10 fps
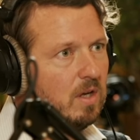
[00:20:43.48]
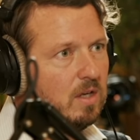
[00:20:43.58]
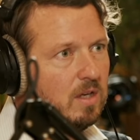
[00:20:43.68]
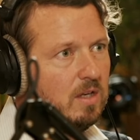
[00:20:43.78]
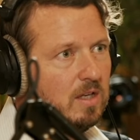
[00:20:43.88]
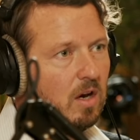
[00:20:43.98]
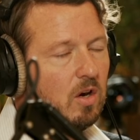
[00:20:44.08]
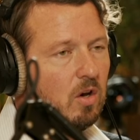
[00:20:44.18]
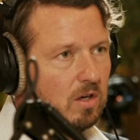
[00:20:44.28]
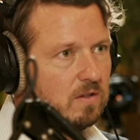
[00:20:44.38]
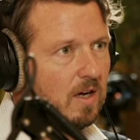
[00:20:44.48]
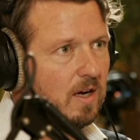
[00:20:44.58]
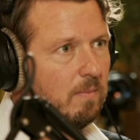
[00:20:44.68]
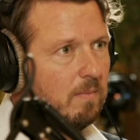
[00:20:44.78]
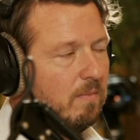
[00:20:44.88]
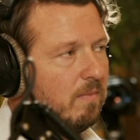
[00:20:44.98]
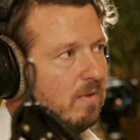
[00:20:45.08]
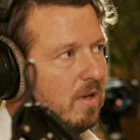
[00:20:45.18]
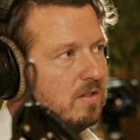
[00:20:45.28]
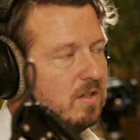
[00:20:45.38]
You need a lot of time.
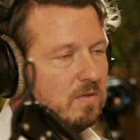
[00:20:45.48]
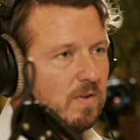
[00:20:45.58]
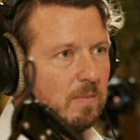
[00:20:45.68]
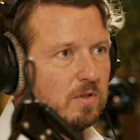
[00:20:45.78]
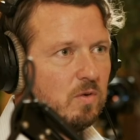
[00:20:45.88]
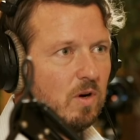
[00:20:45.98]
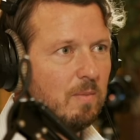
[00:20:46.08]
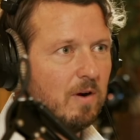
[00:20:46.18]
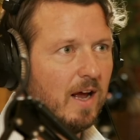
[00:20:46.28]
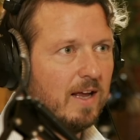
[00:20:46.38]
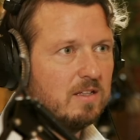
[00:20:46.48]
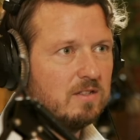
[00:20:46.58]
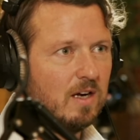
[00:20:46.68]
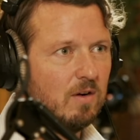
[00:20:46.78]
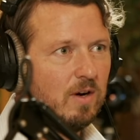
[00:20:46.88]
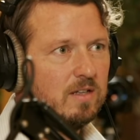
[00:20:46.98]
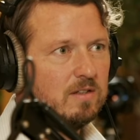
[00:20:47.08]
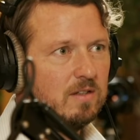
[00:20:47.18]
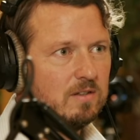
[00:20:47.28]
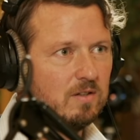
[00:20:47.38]
There's this famous quote about Einstein, right?
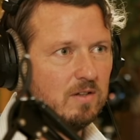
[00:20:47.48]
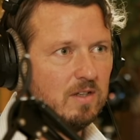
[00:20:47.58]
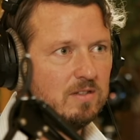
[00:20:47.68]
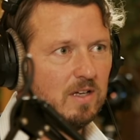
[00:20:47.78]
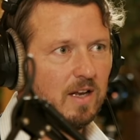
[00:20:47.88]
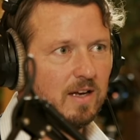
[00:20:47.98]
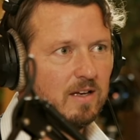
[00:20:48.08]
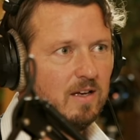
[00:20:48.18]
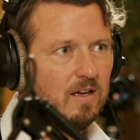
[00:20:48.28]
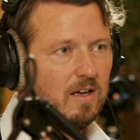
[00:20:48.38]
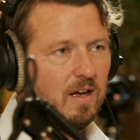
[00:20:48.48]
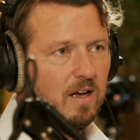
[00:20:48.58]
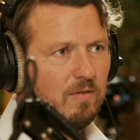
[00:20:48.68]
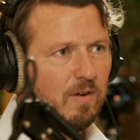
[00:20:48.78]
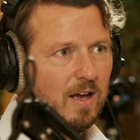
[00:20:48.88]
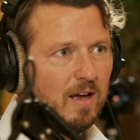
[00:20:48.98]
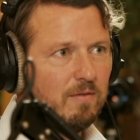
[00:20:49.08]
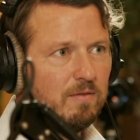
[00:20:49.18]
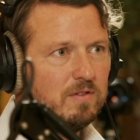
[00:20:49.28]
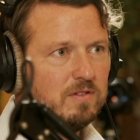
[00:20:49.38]
So he said like, uh, if I
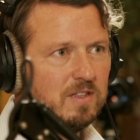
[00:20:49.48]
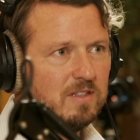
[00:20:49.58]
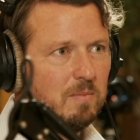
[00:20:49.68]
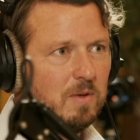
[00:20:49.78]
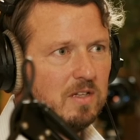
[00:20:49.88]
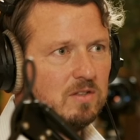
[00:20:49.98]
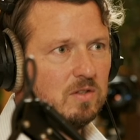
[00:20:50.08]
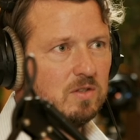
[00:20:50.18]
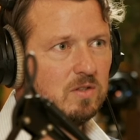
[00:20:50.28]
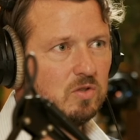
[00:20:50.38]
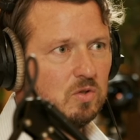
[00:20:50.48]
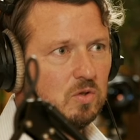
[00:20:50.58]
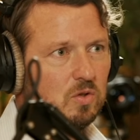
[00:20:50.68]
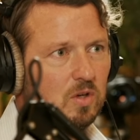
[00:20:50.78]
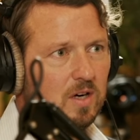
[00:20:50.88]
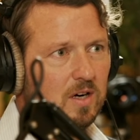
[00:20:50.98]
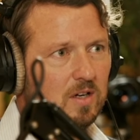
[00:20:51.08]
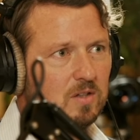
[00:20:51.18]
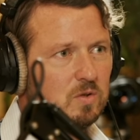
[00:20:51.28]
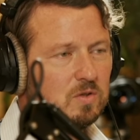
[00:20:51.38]
have 60 minutes to
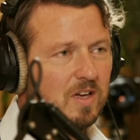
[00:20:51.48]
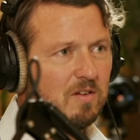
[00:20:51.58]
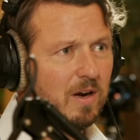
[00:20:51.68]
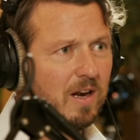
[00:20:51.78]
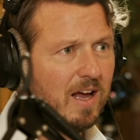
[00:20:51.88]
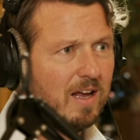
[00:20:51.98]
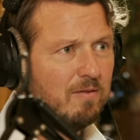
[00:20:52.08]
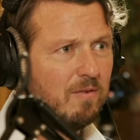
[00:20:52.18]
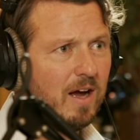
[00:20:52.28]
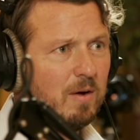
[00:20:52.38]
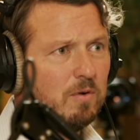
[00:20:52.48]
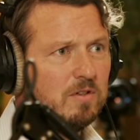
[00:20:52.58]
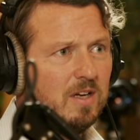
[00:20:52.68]
uh, to save my life, I would